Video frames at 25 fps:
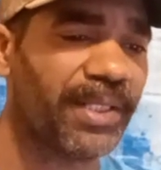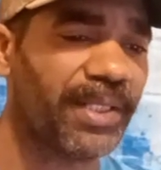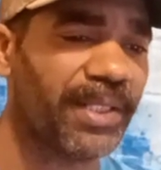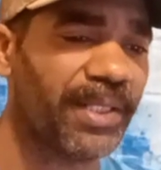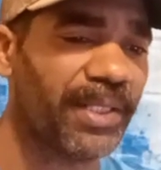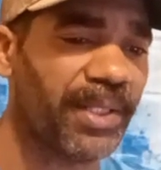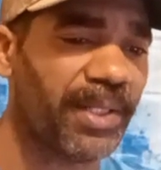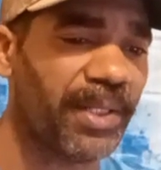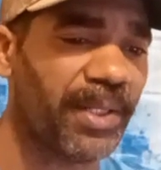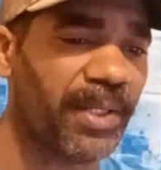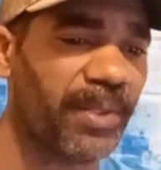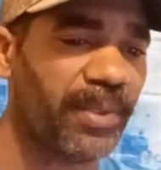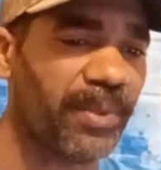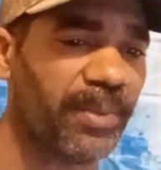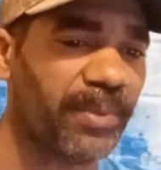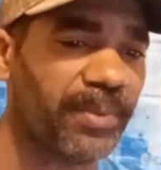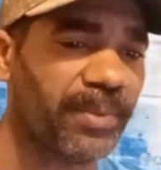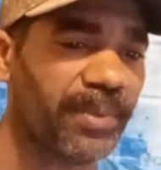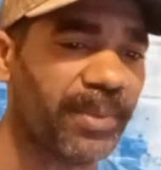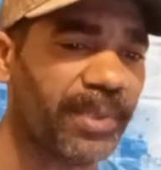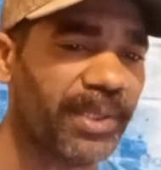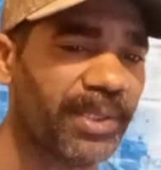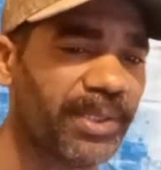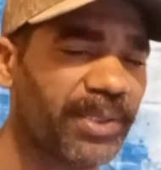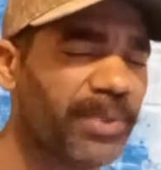you know,
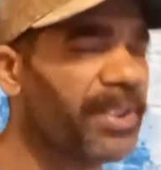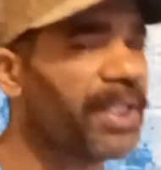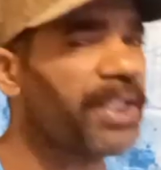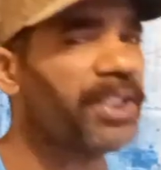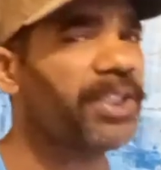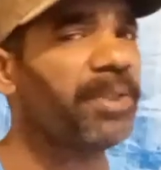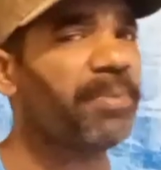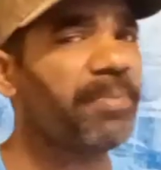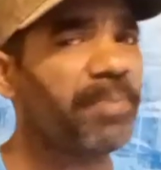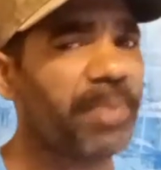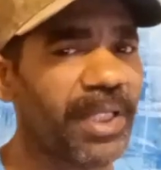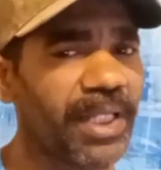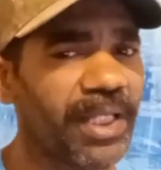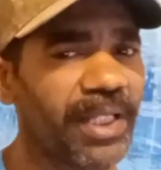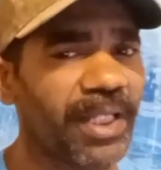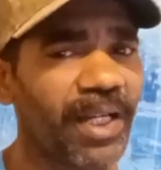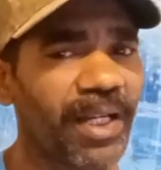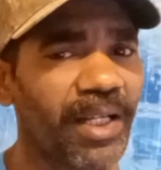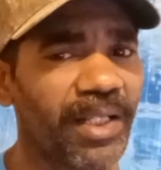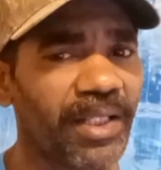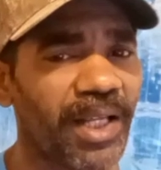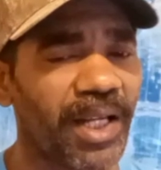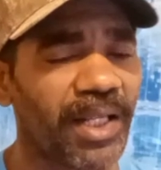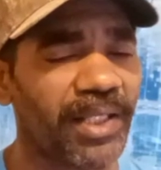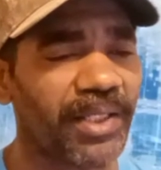so they should be
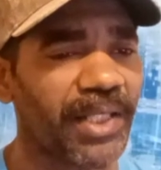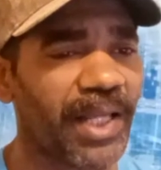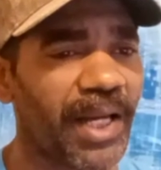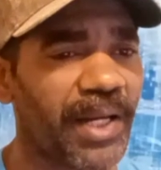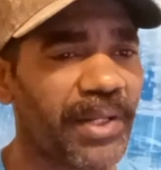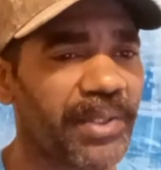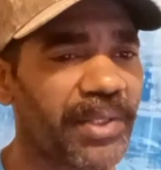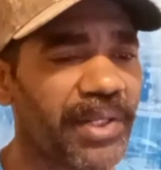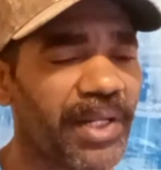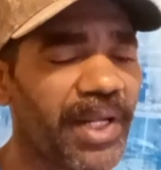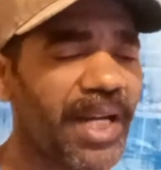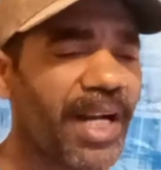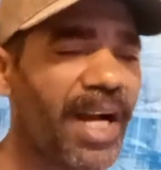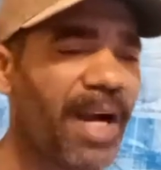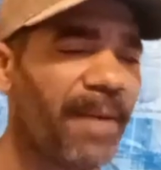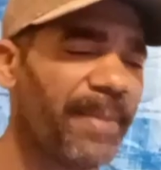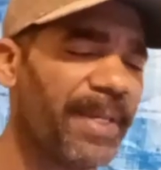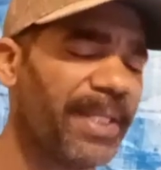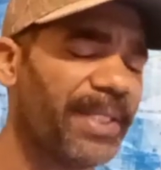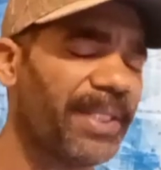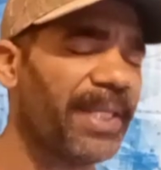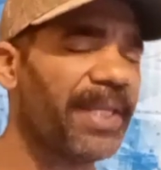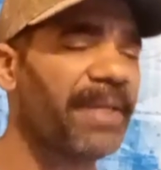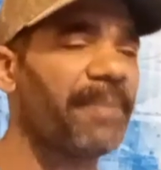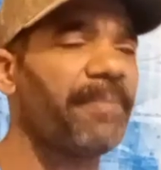a lot louder. I
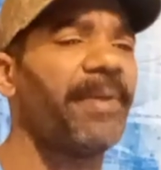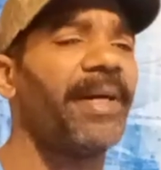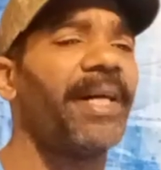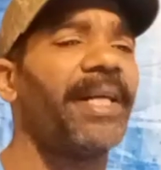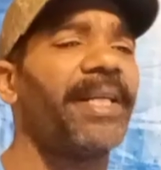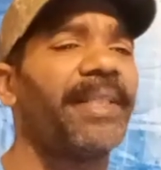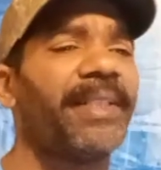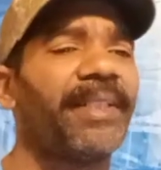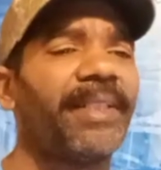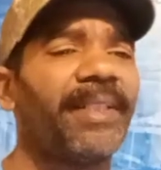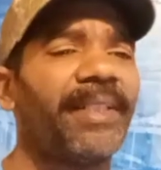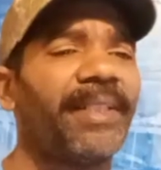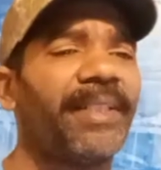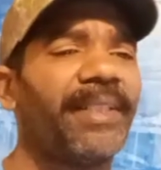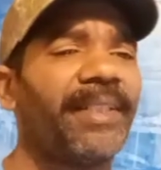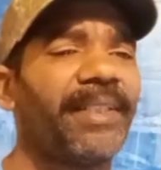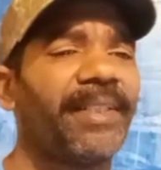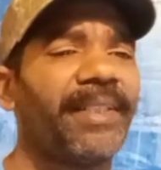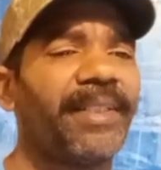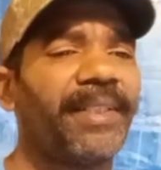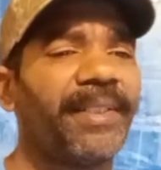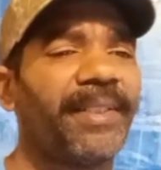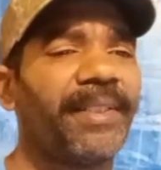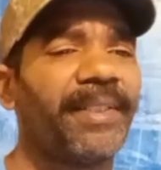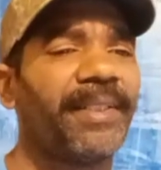mean, think about it.
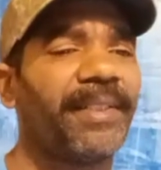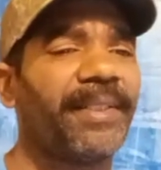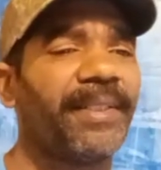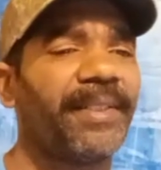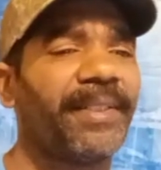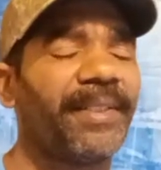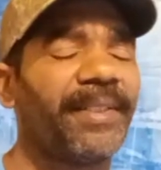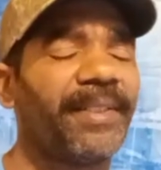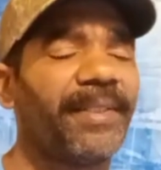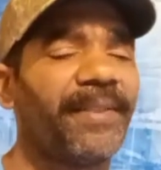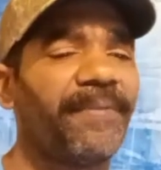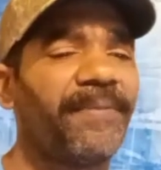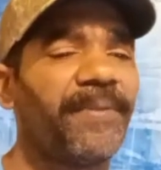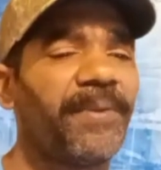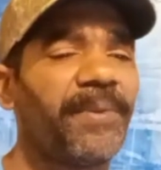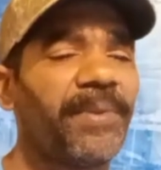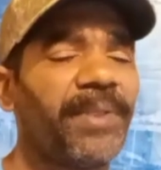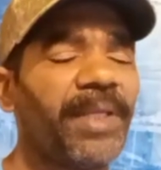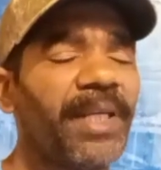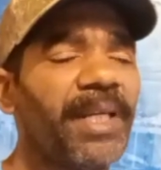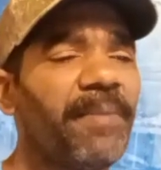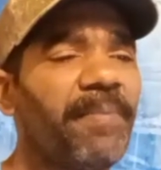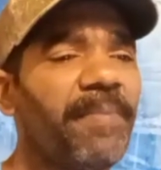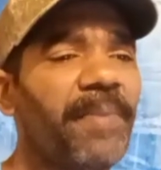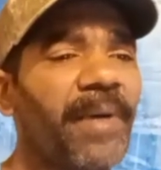If you
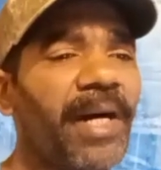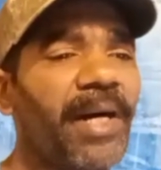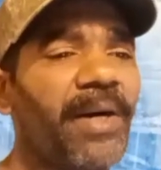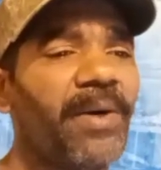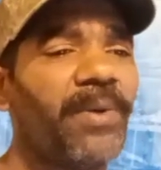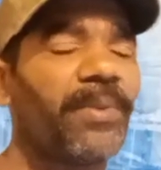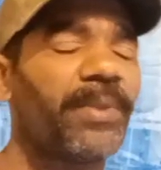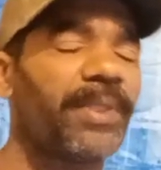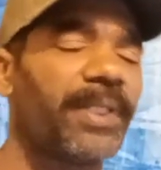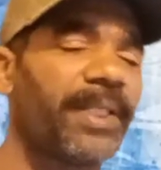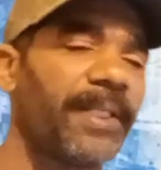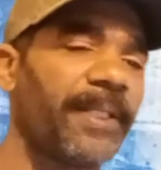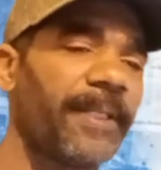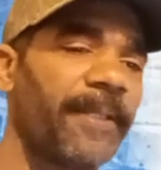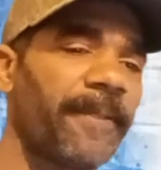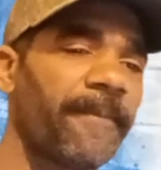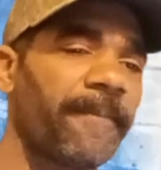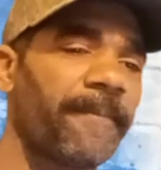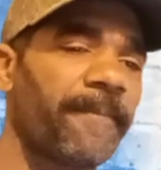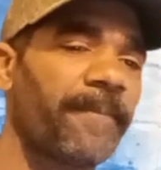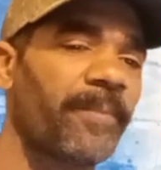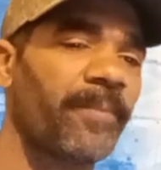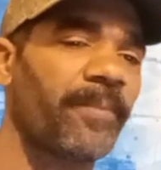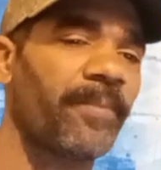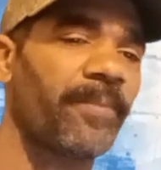think about
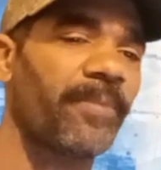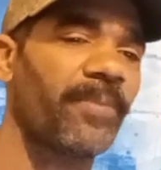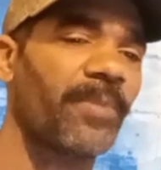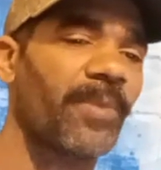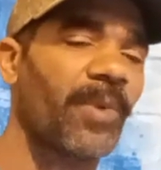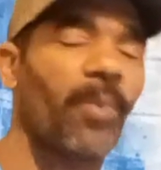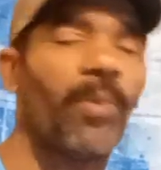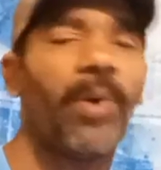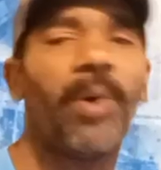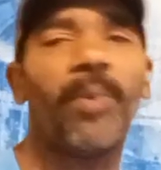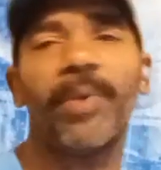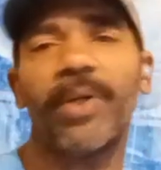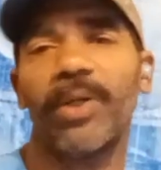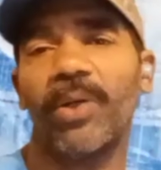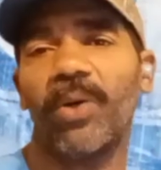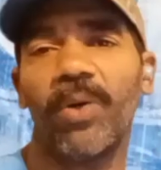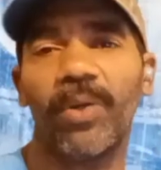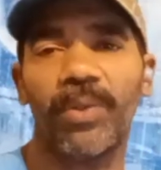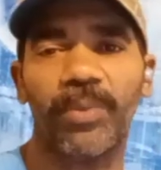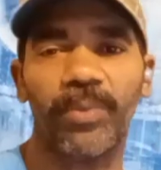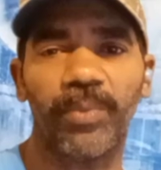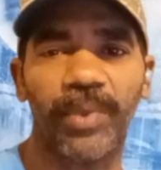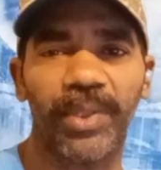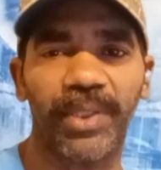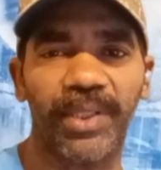what went
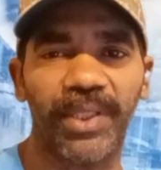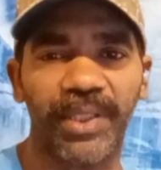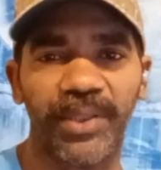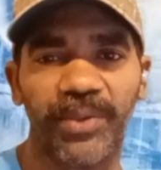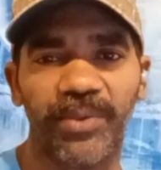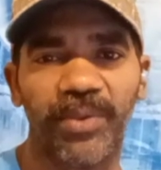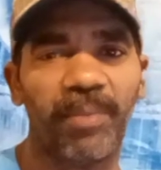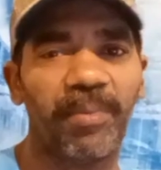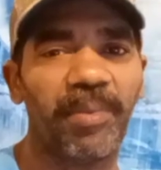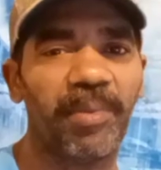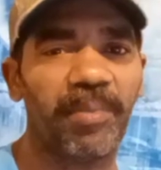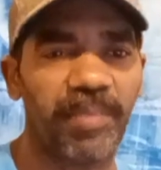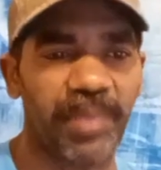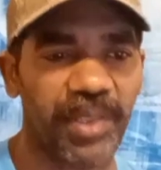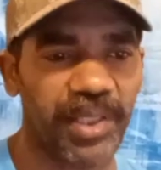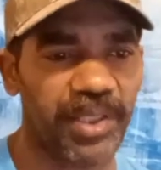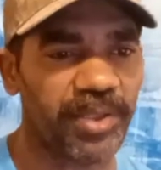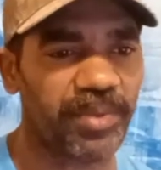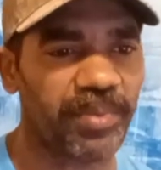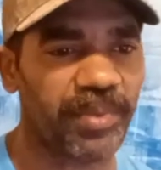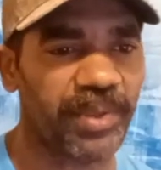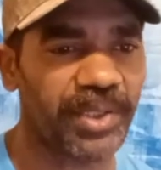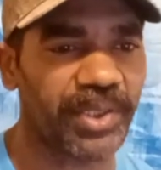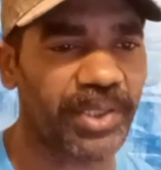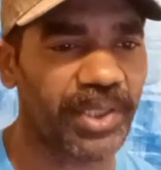on with the Trump
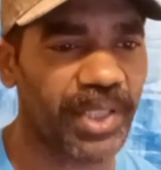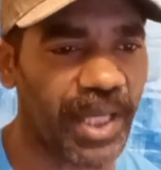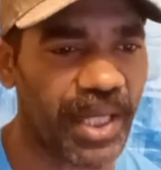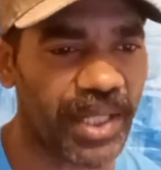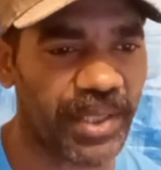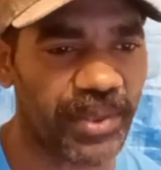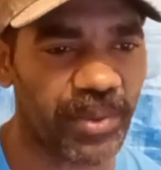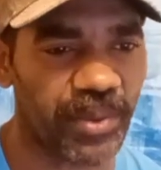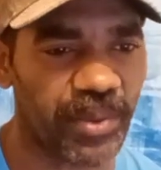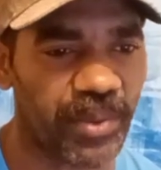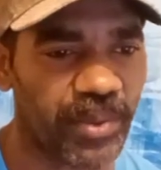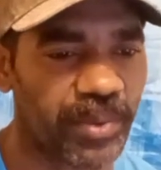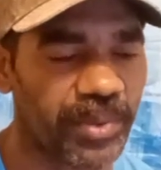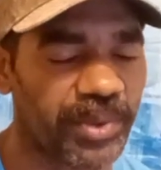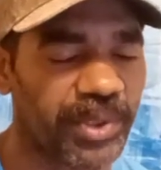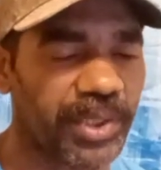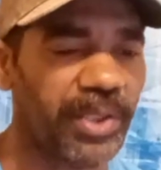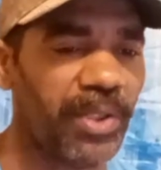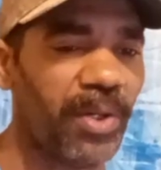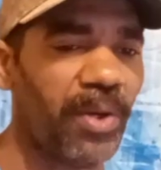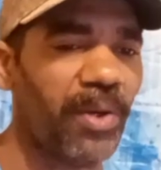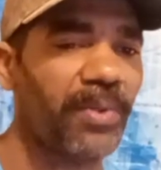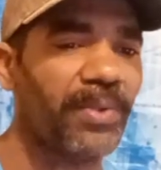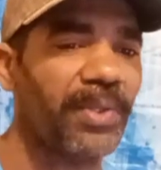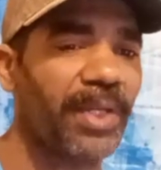impeachment scandals
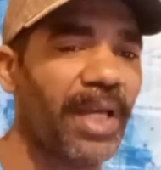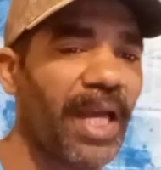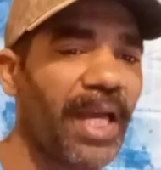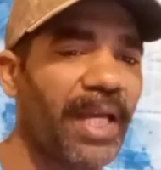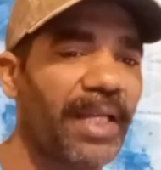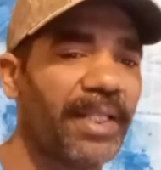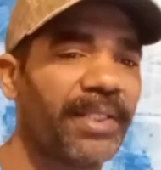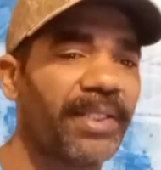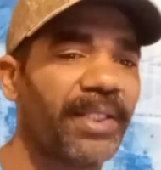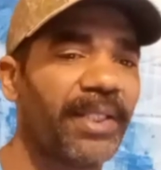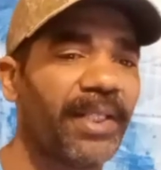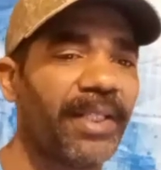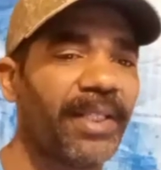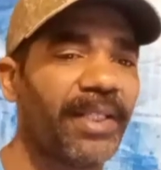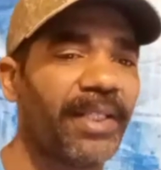and all that,